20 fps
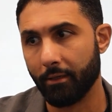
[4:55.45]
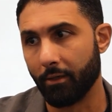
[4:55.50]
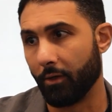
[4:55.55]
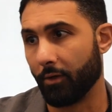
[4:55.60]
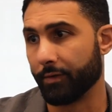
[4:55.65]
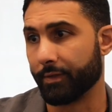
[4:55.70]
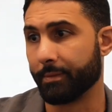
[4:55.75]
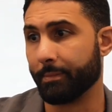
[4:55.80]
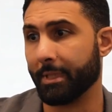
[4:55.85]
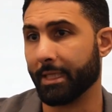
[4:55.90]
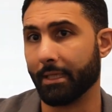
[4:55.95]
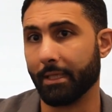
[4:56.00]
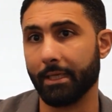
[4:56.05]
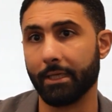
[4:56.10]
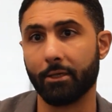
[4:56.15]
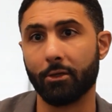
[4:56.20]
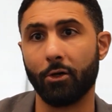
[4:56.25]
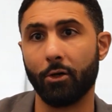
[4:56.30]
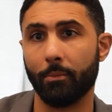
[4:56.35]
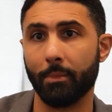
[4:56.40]
ultimately
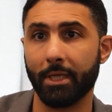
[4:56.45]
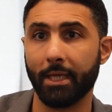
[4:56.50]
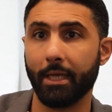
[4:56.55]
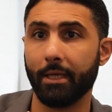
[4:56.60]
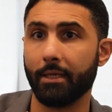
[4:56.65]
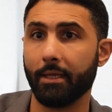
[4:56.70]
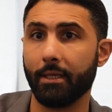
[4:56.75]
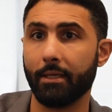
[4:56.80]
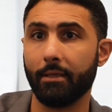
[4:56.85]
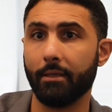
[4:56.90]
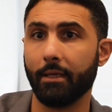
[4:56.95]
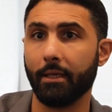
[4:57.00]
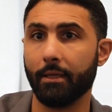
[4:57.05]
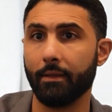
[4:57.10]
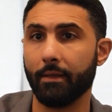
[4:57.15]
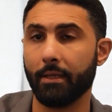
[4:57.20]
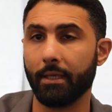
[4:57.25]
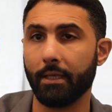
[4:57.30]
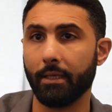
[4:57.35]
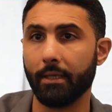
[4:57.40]
culminated
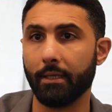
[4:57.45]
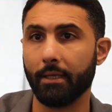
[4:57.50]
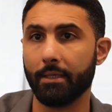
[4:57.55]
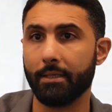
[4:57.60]
in the